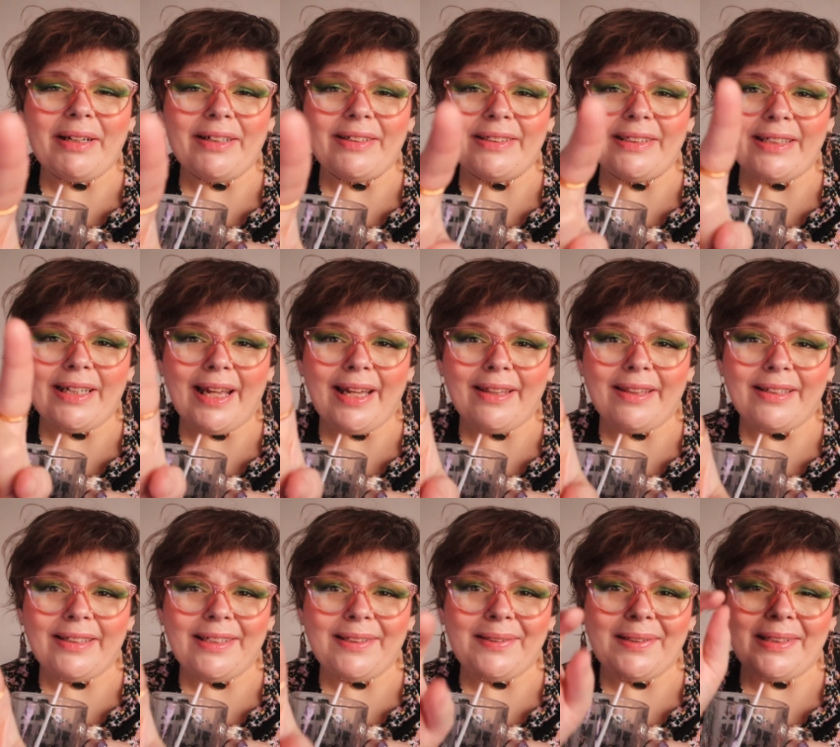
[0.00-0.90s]
today than
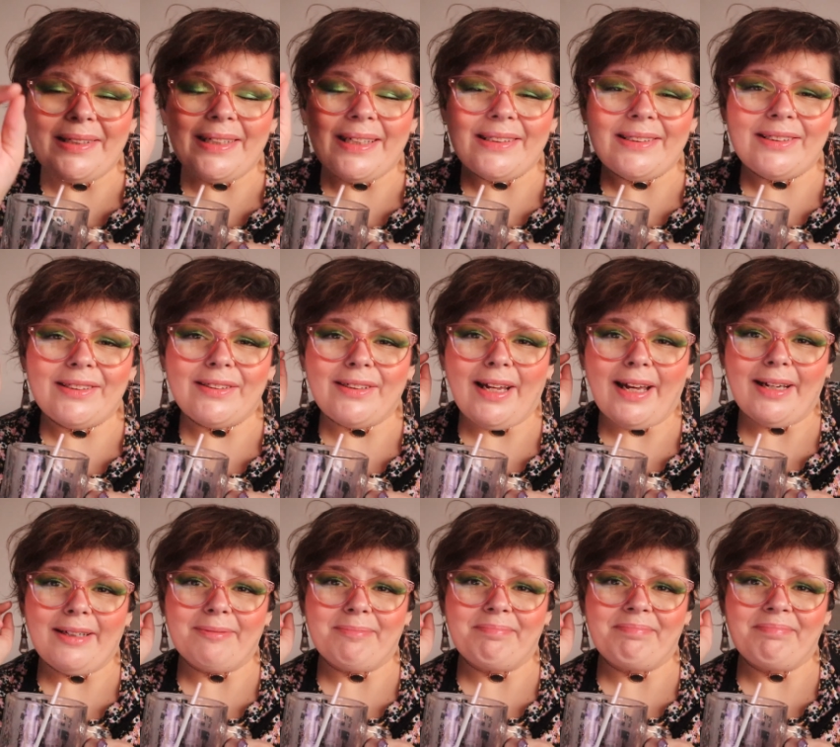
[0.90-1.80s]
you did yesterday,
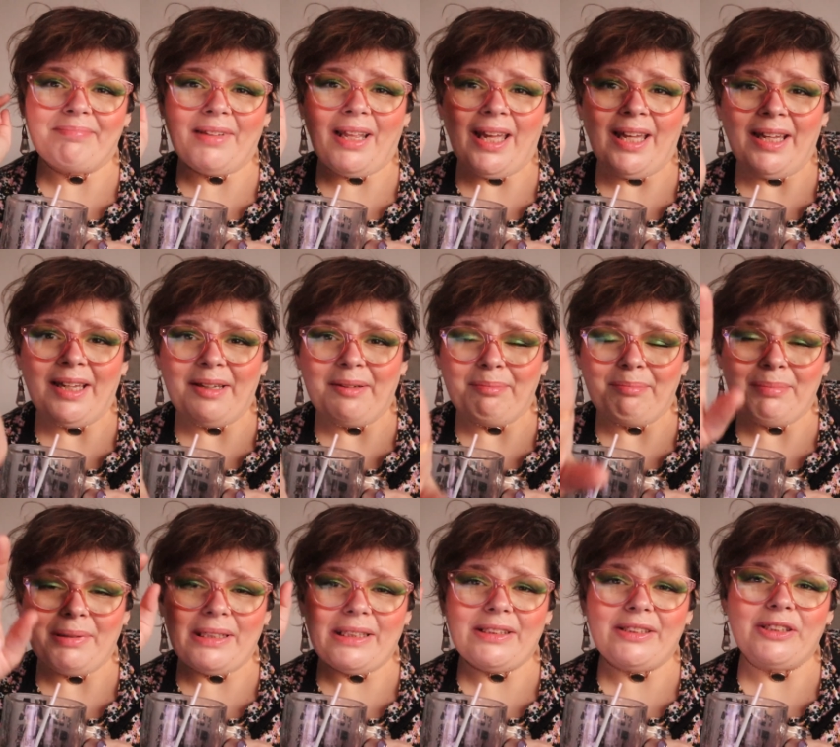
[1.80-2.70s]

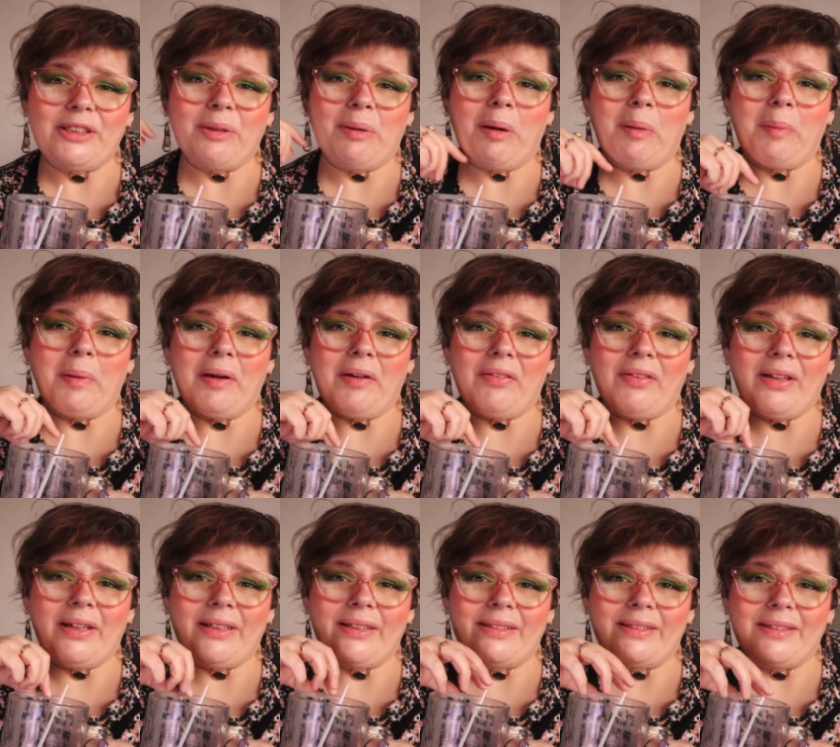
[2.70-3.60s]
because you are worth
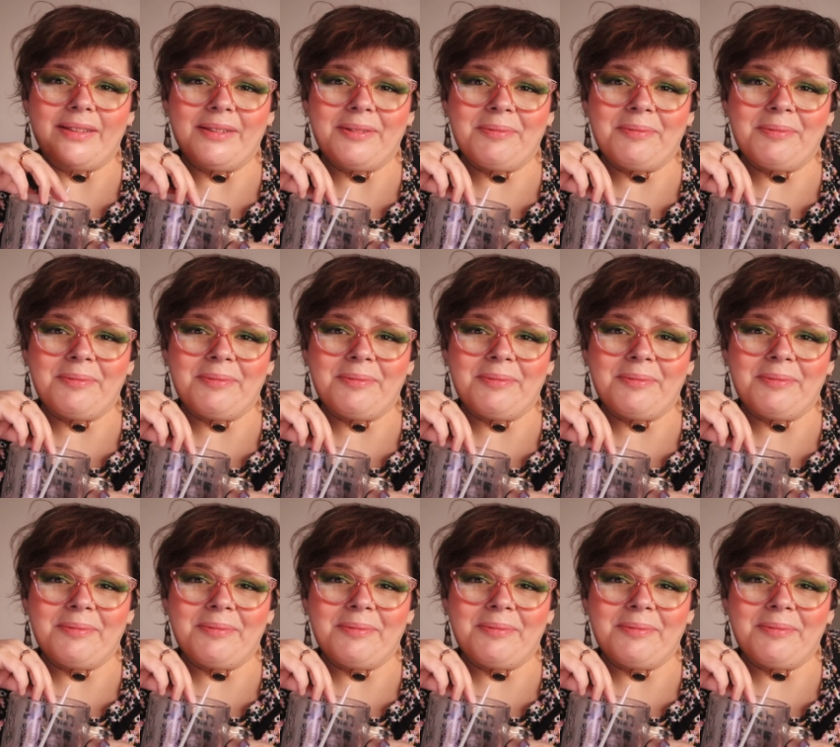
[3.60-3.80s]
it.